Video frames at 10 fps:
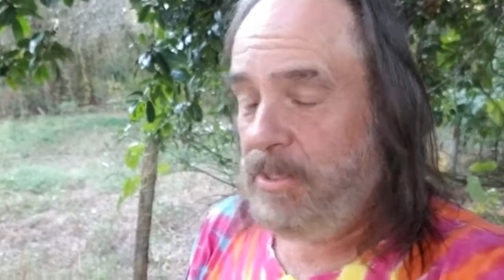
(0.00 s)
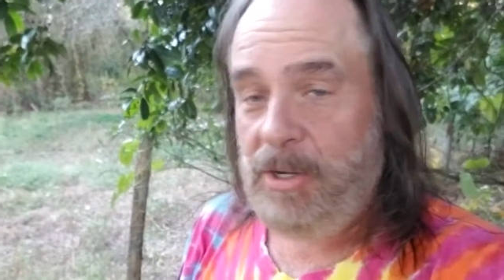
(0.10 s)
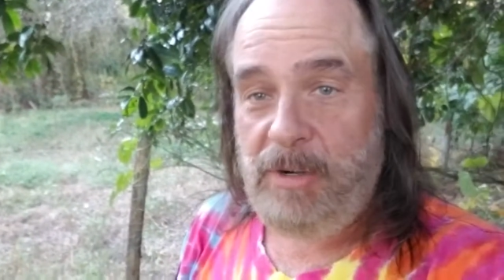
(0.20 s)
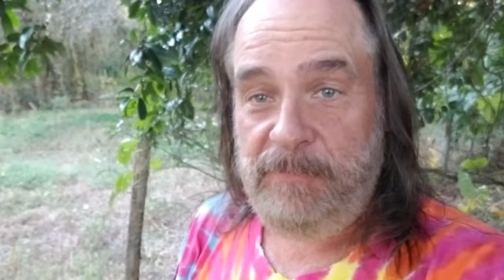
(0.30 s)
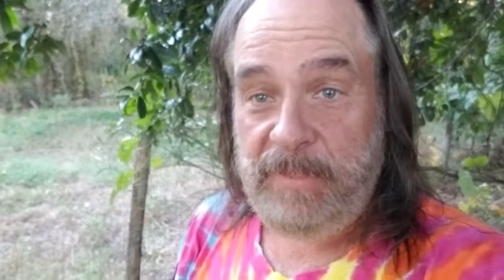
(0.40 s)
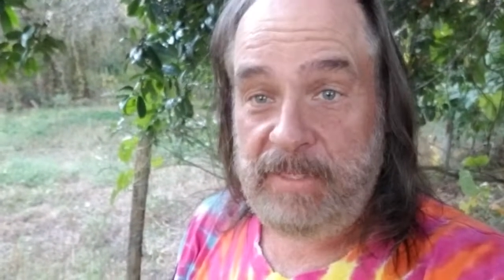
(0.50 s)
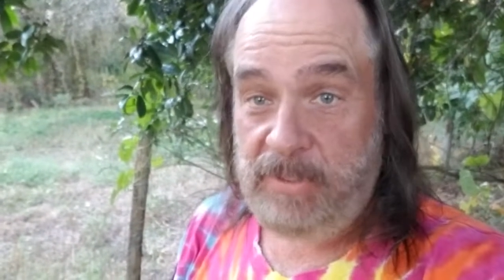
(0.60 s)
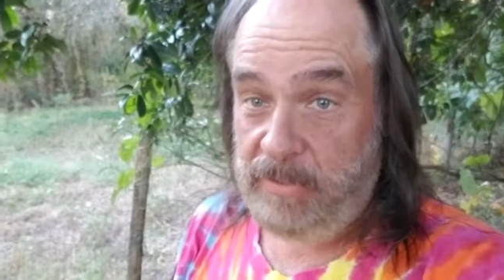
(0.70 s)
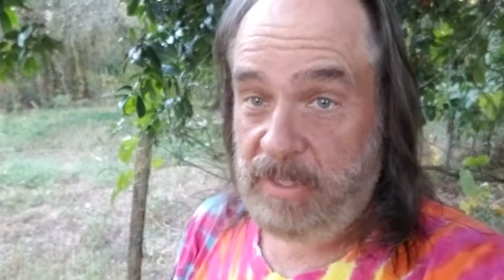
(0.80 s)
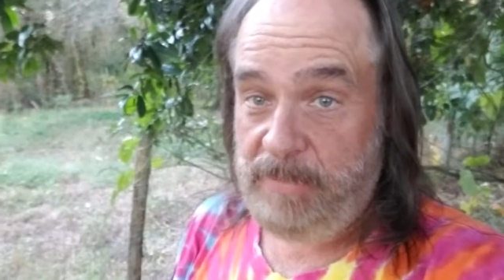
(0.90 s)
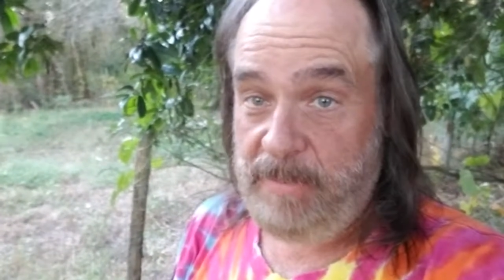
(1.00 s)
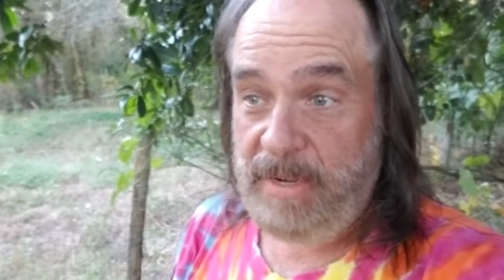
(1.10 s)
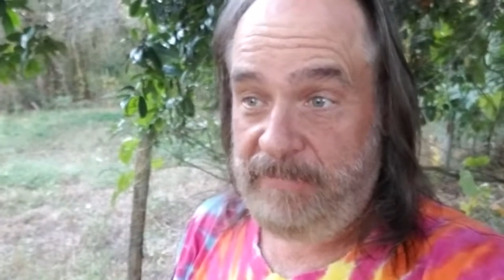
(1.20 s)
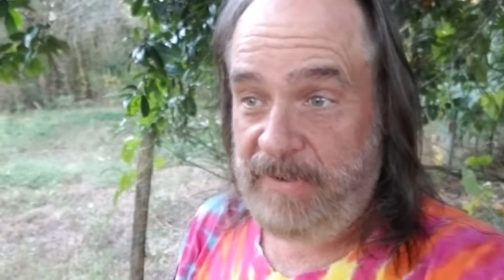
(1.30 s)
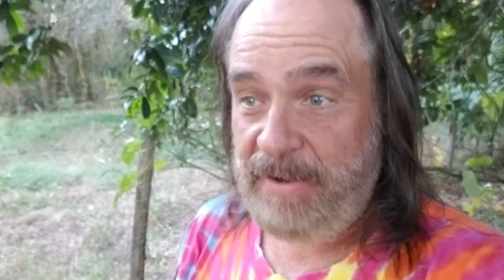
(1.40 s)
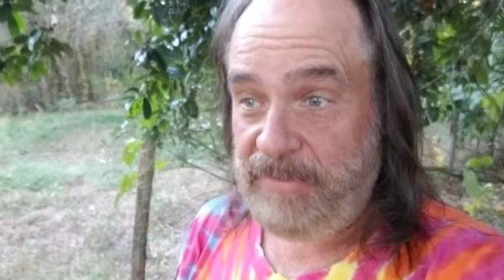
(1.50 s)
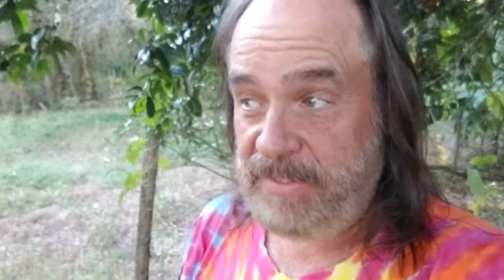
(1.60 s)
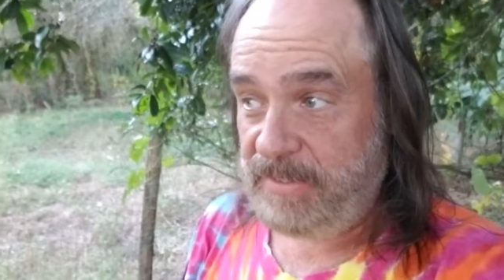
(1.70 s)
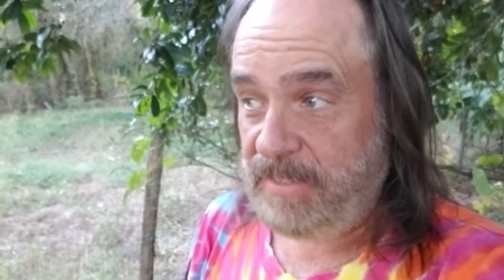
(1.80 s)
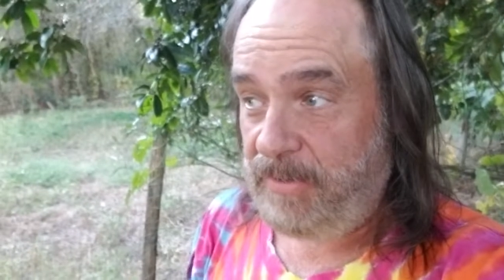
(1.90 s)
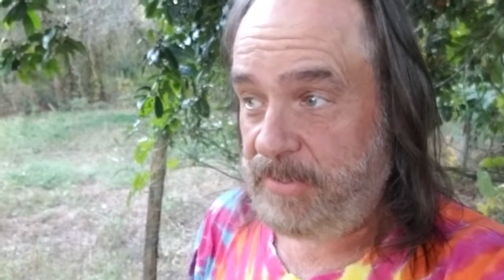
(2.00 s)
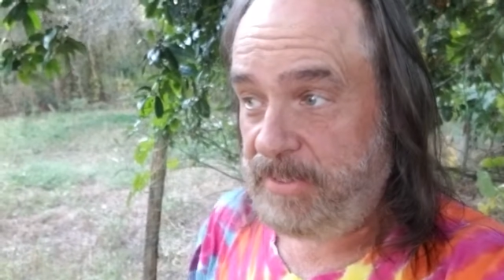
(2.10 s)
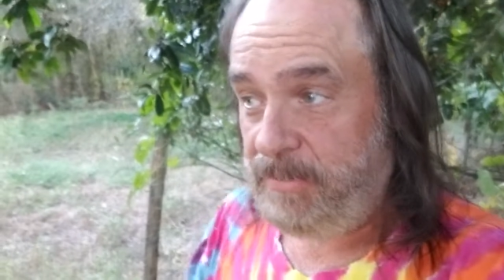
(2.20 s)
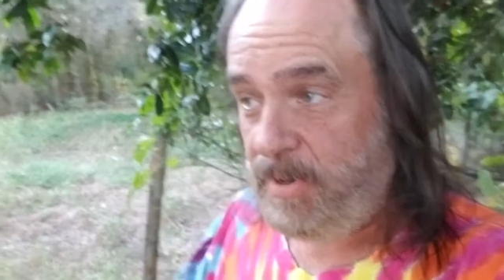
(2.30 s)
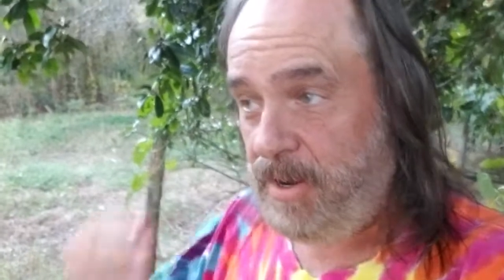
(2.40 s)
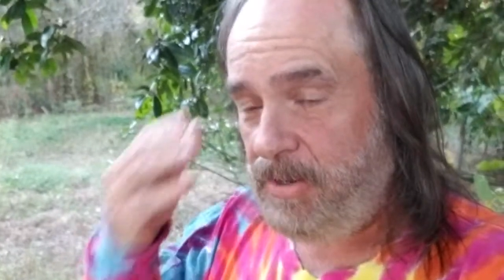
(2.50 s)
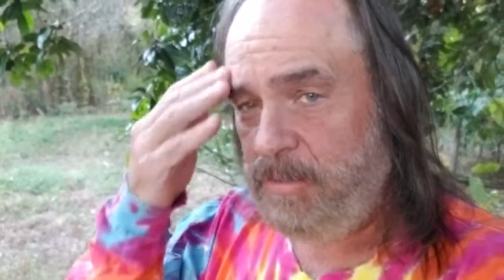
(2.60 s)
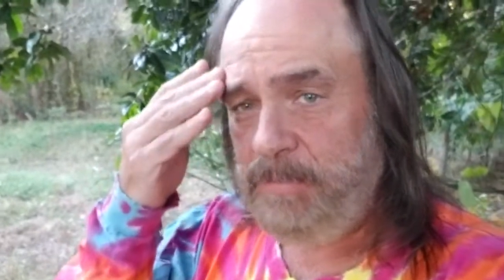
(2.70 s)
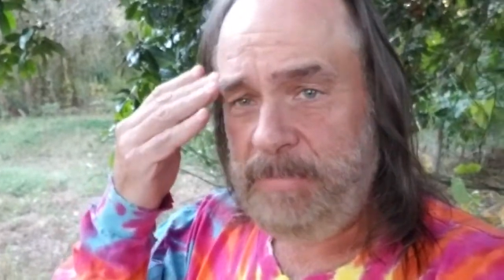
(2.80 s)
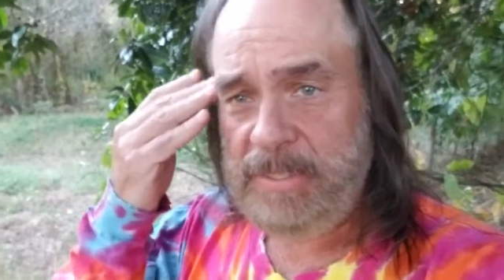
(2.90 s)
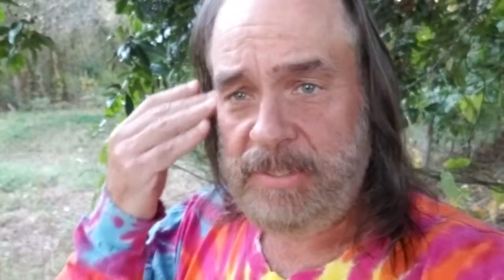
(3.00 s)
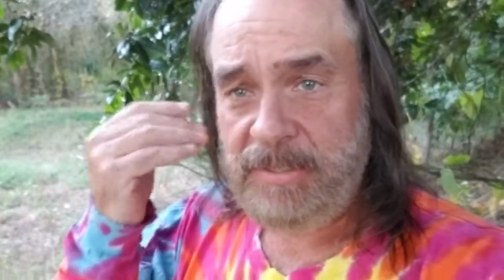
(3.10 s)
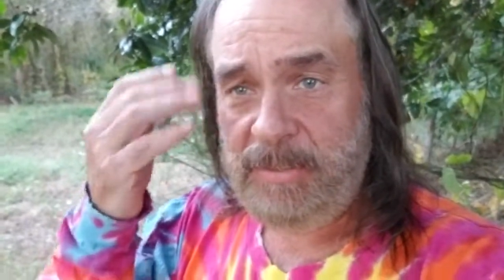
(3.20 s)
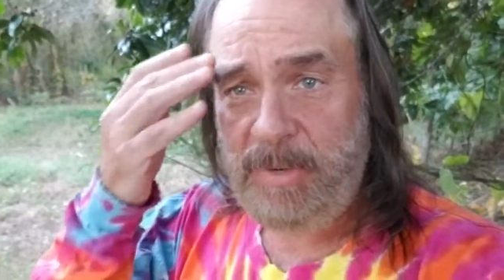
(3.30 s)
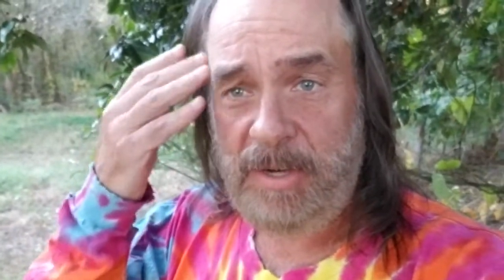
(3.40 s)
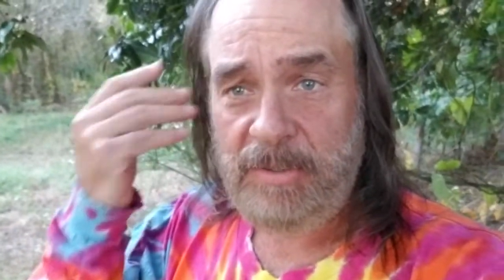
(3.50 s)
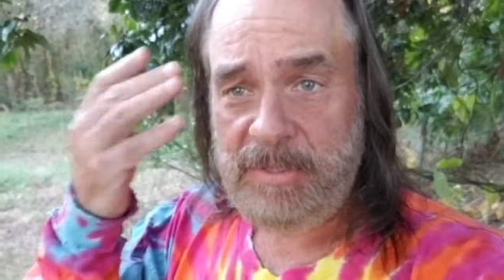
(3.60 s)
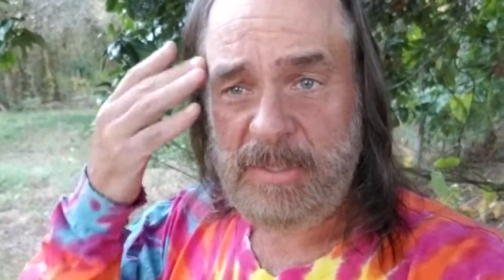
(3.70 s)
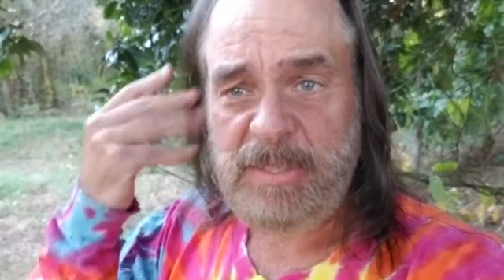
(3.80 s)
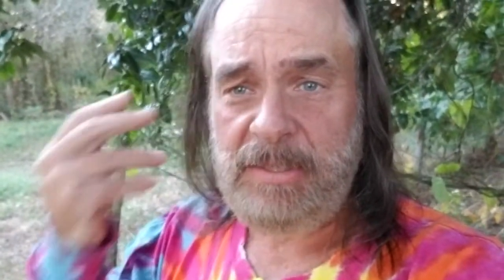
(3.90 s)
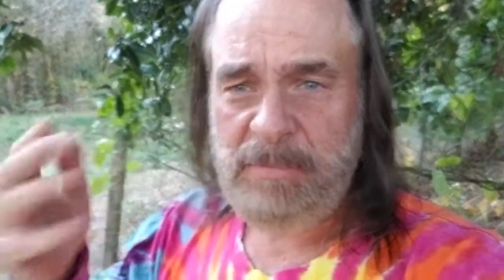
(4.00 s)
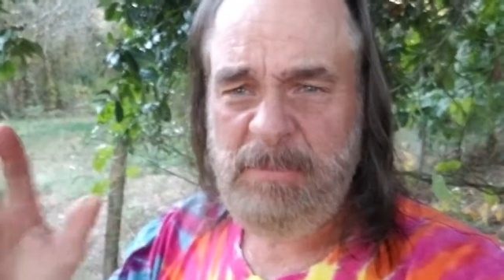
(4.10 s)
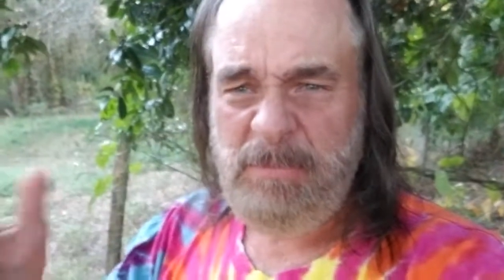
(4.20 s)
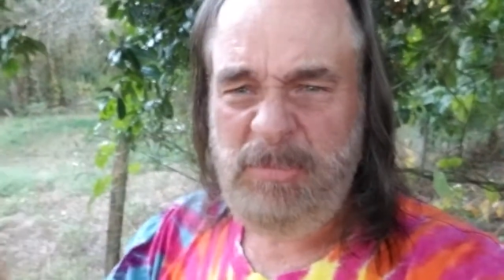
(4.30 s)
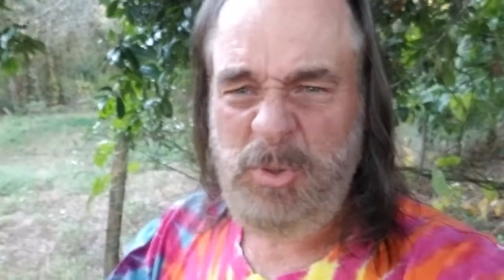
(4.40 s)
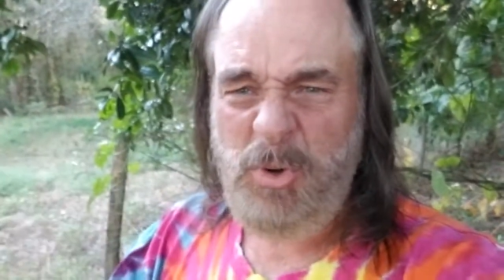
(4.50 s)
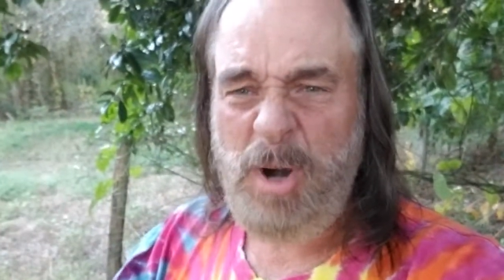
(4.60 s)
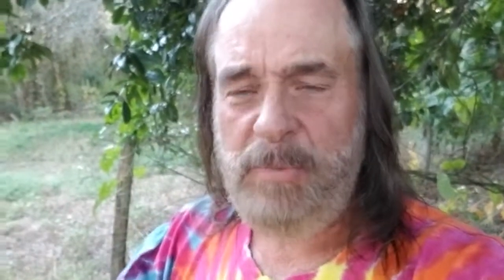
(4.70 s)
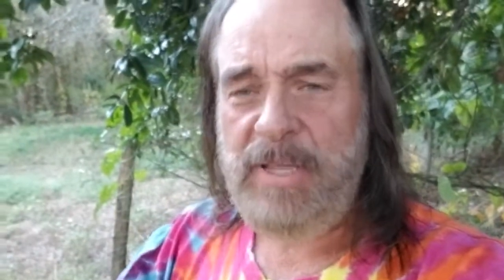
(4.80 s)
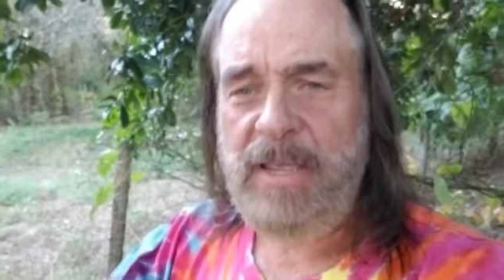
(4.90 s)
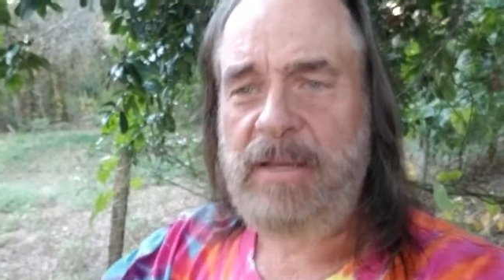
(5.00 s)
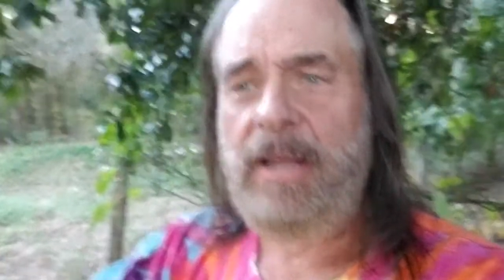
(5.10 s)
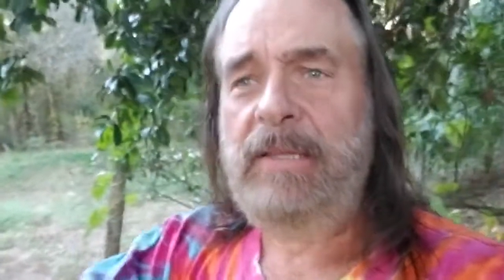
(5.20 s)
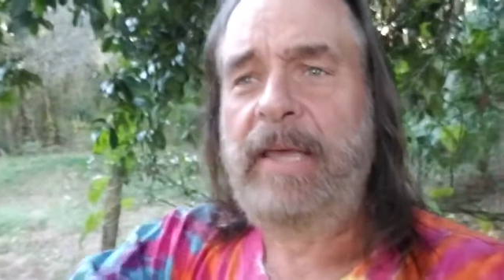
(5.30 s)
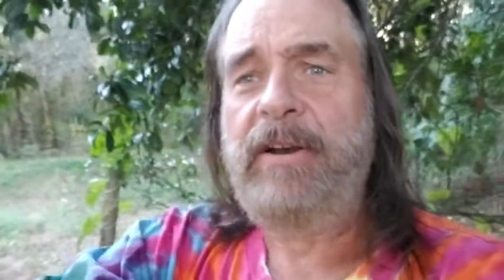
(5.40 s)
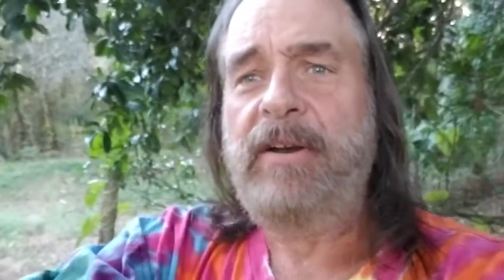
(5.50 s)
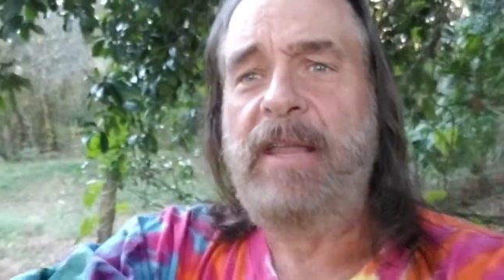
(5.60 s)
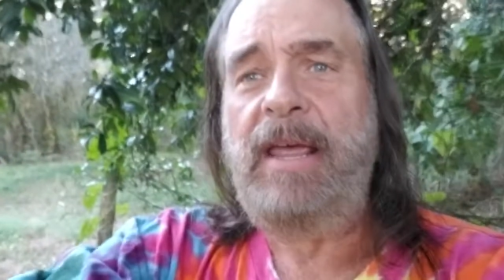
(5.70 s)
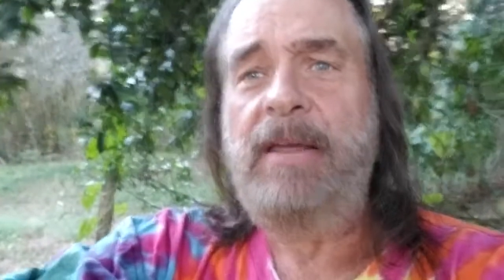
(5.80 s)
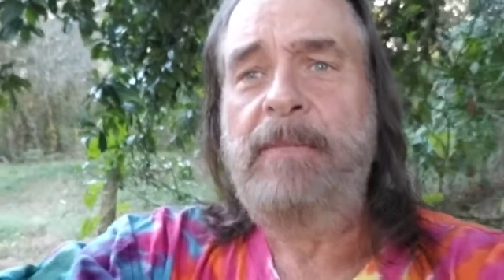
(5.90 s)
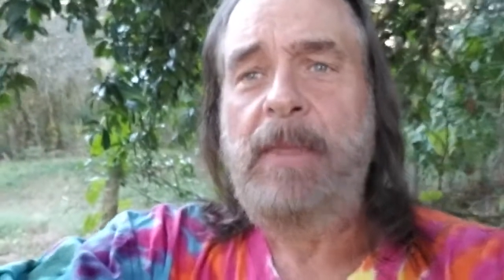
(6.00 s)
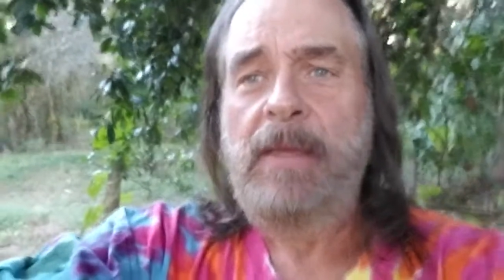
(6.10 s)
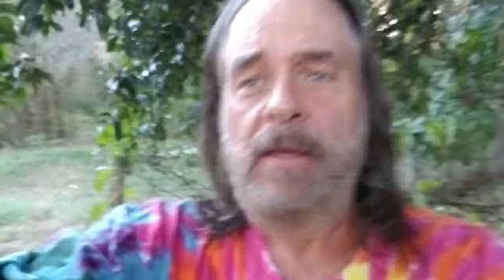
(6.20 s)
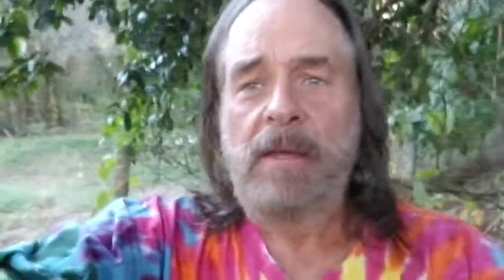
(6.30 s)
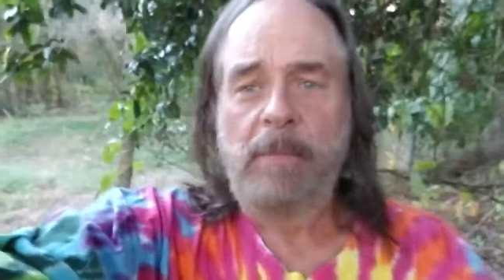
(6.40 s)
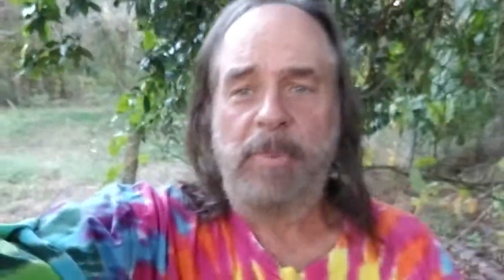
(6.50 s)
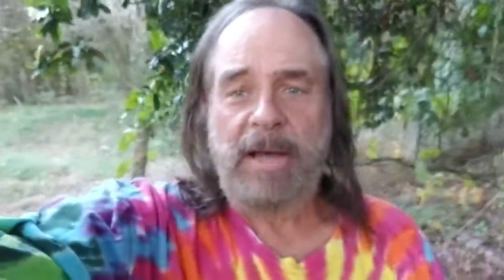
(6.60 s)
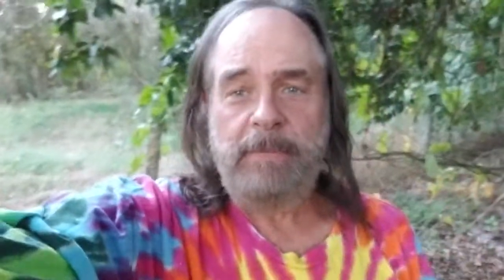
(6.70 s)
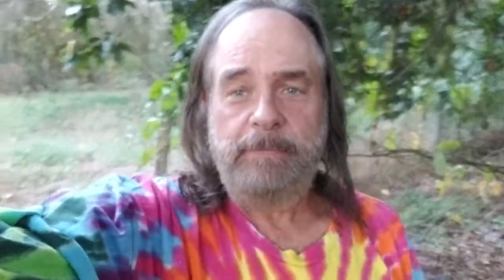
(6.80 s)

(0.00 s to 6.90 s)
Hopefully it's only going to be about 5 or 6 hours tomorrow, because tomorrow is normally a lighter day. But